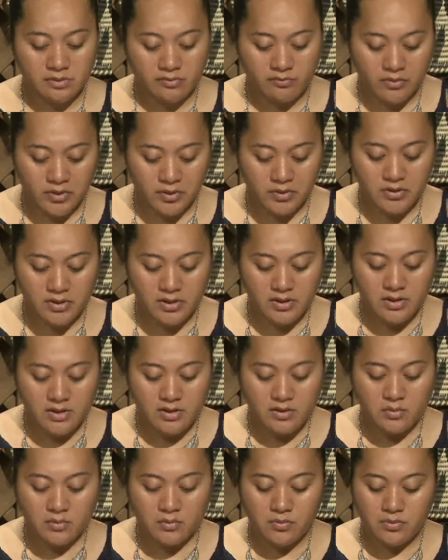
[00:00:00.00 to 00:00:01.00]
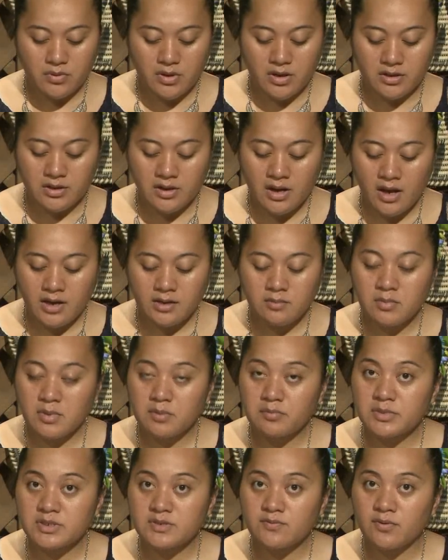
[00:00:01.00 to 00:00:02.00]
a vote and 9
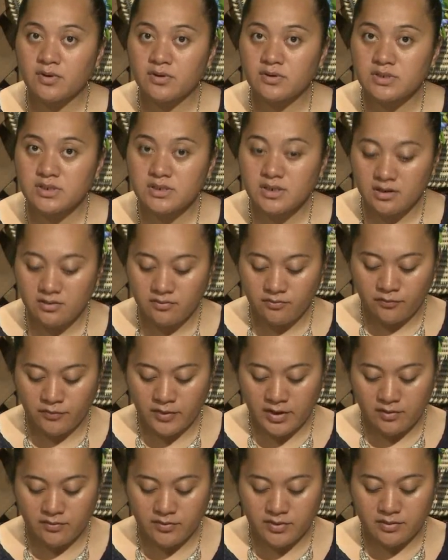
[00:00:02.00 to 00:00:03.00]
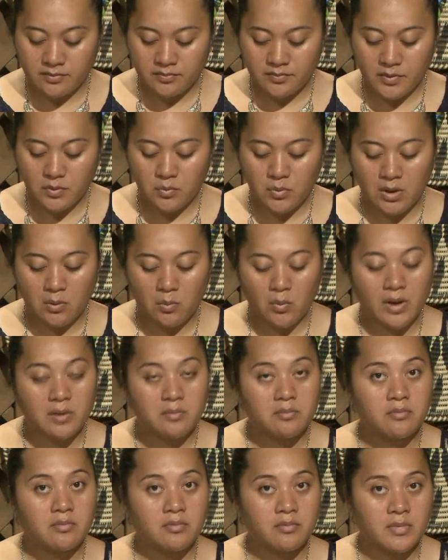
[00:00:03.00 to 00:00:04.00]
members voted in favour while
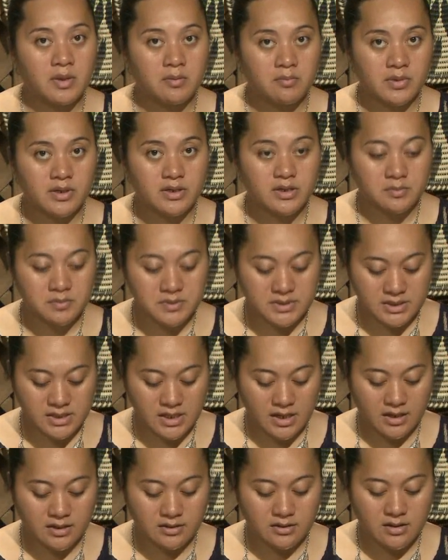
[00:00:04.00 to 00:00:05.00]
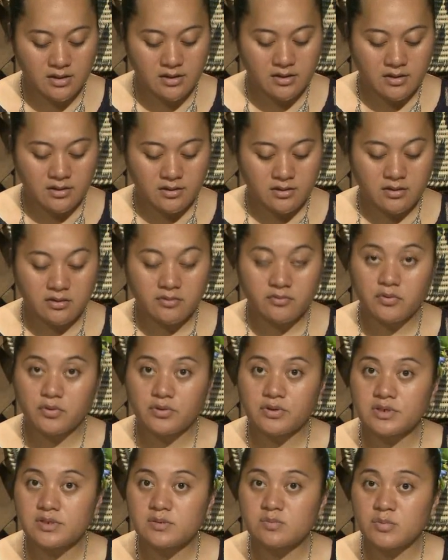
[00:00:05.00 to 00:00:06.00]
1 member abstained. Therefore,
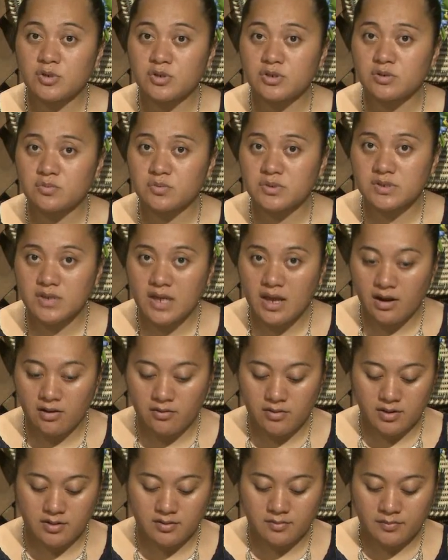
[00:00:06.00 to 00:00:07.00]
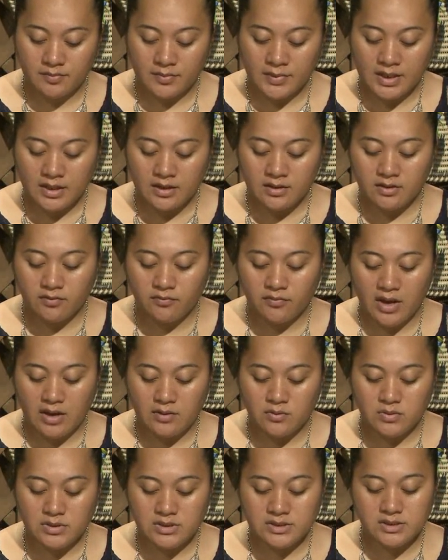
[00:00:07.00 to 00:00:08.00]
this motion was carried. The
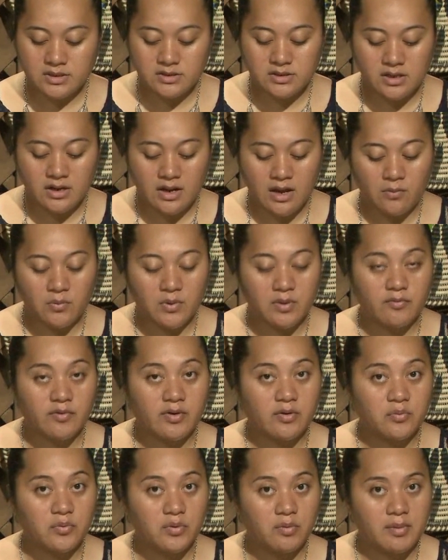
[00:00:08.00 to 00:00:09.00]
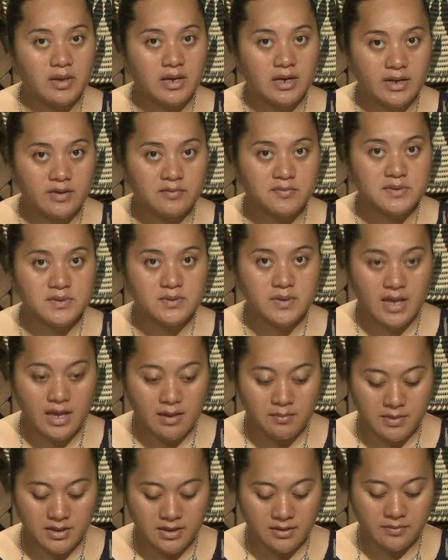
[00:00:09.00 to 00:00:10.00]
final decision, however, will be left to
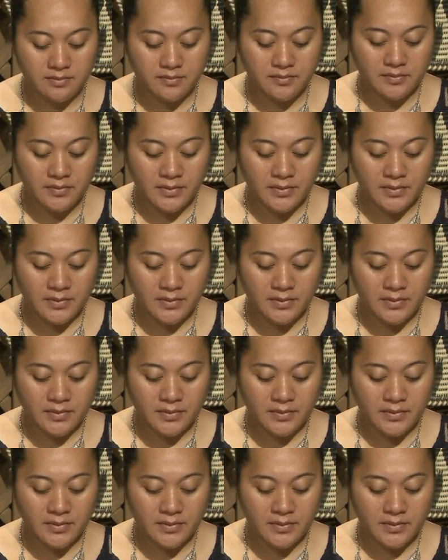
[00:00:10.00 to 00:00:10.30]
Cabinet.